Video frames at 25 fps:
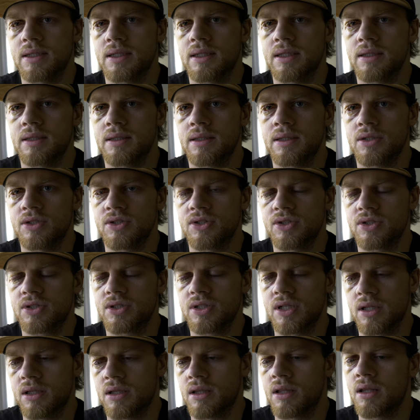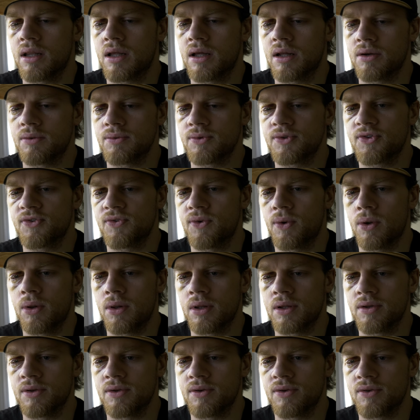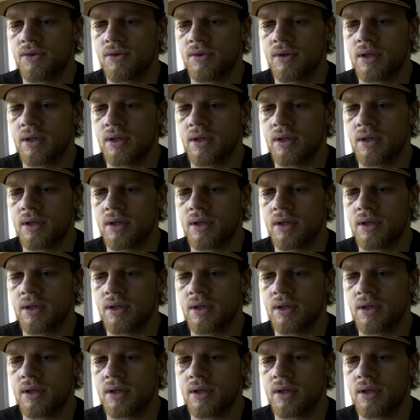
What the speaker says: And there's still a lot of swollen